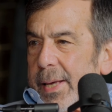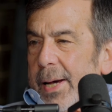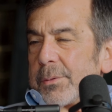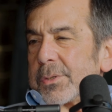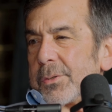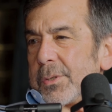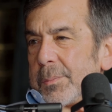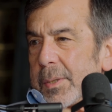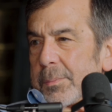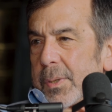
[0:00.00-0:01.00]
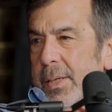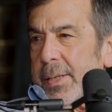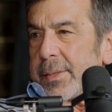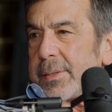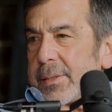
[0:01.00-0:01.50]
how it's going to be
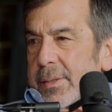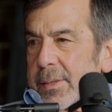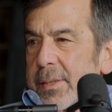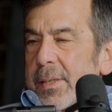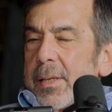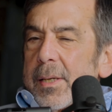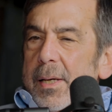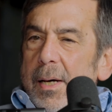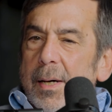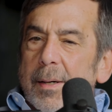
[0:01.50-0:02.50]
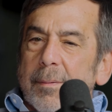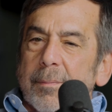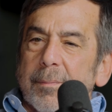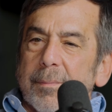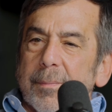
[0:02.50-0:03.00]
applied.
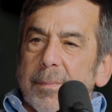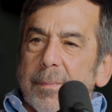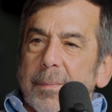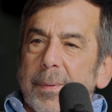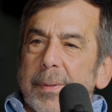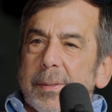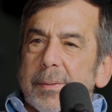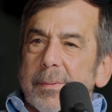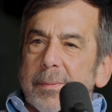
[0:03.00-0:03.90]
We're